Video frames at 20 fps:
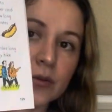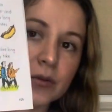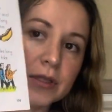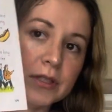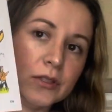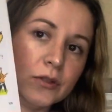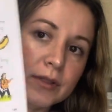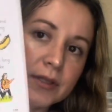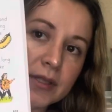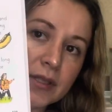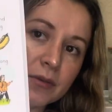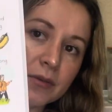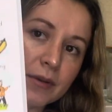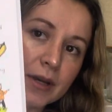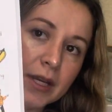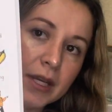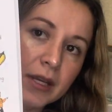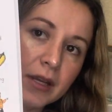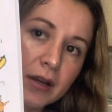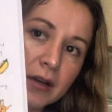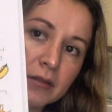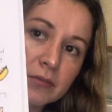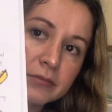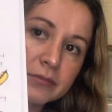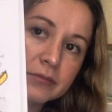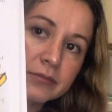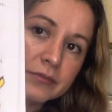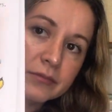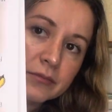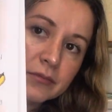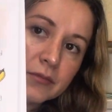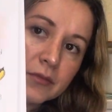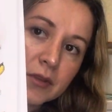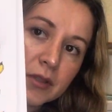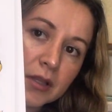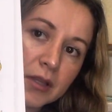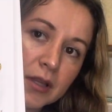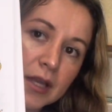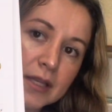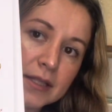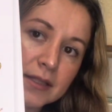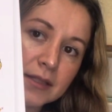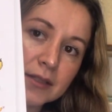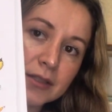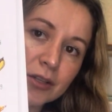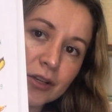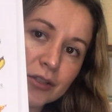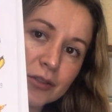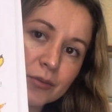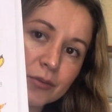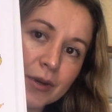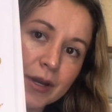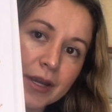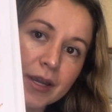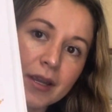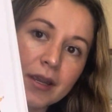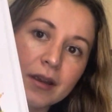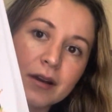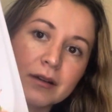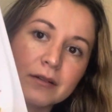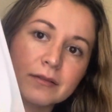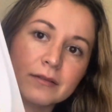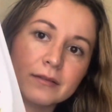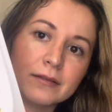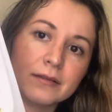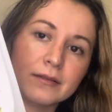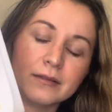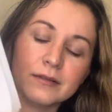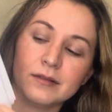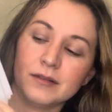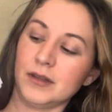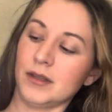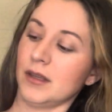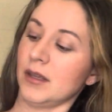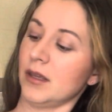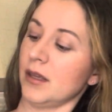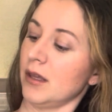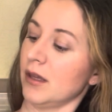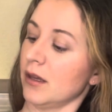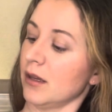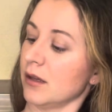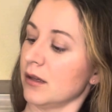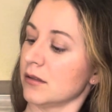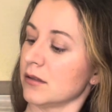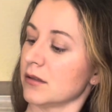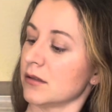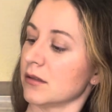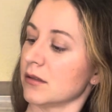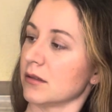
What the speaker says: as you see right here, the lesson starts right here and